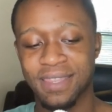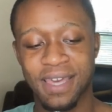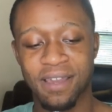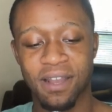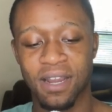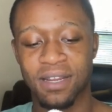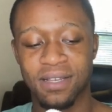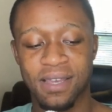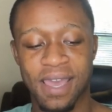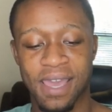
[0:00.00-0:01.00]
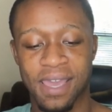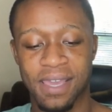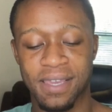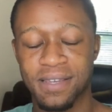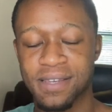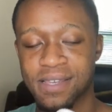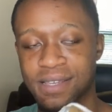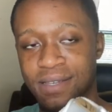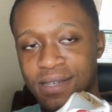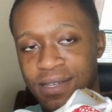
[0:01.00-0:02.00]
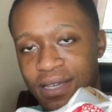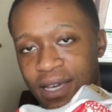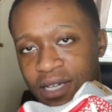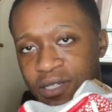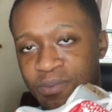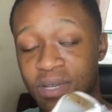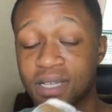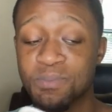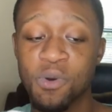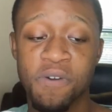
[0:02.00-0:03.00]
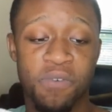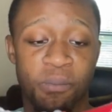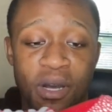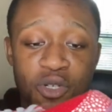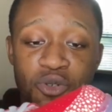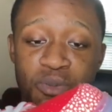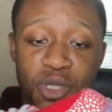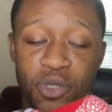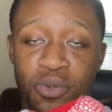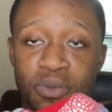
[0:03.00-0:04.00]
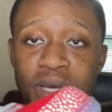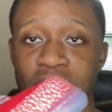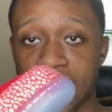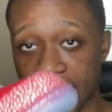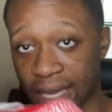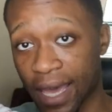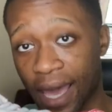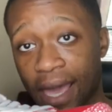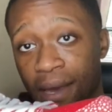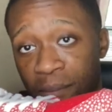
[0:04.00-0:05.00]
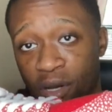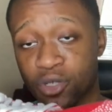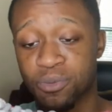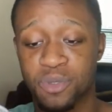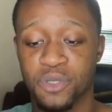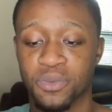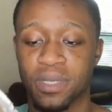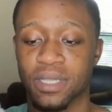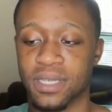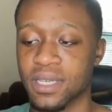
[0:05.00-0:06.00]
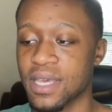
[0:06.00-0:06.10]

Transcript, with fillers: they are a it's more of a mushroom shoe, aka a mushroom shoe, really.